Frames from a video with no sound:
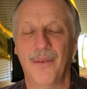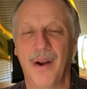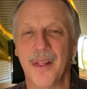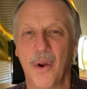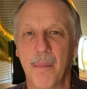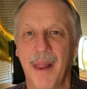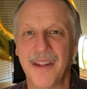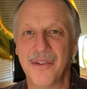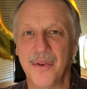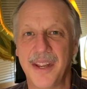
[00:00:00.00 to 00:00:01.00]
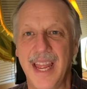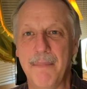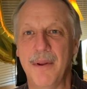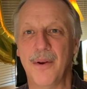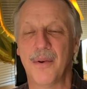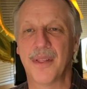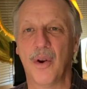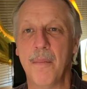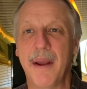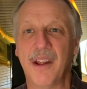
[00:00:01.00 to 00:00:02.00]
Well, the Lord bless you and keep you. The
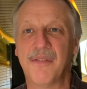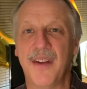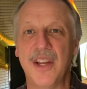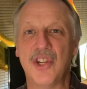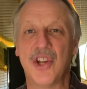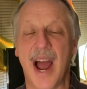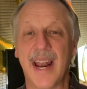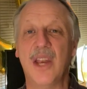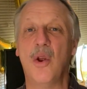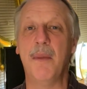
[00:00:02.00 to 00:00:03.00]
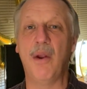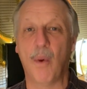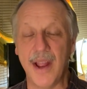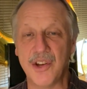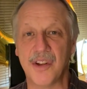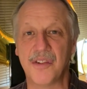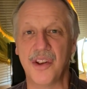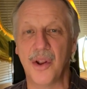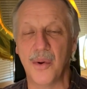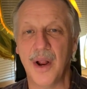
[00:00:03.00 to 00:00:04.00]
Lord make his face shine on you and be gracious to
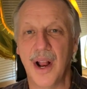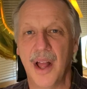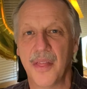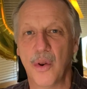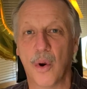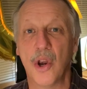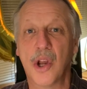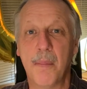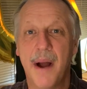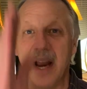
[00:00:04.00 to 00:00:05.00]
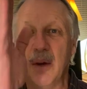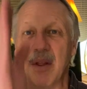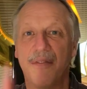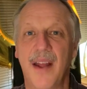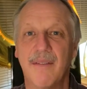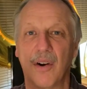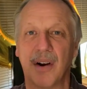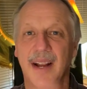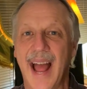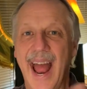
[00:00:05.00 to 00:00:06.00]
you. The Lord look upon you with favor
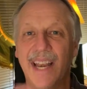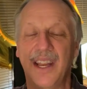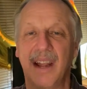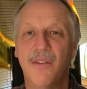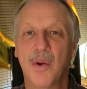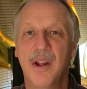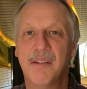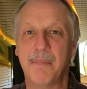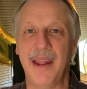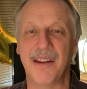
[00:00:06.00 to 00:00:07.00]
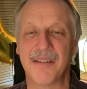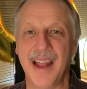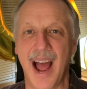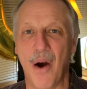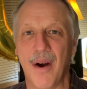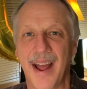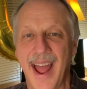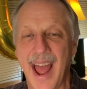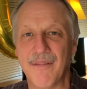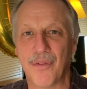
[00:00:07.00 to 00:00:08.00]
and give you his peace now
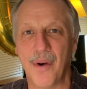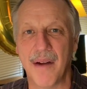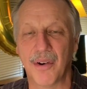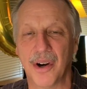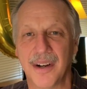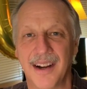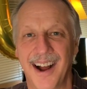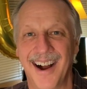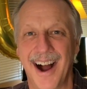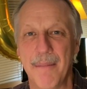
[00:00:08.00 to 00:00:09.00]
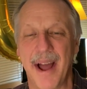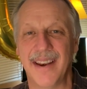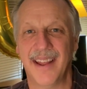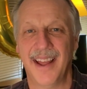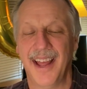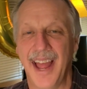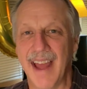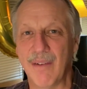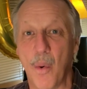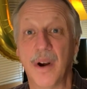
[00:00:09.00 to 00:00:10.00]
and forever. Amen.
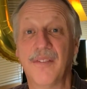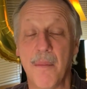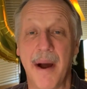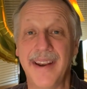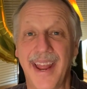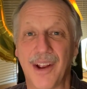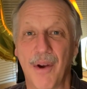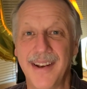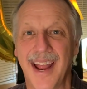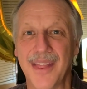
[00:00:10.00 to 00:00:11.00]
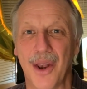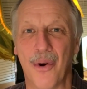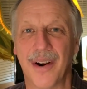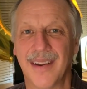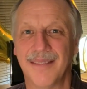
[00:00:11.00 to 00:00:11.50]
Have a wonderful Monday. Great day in the Lord.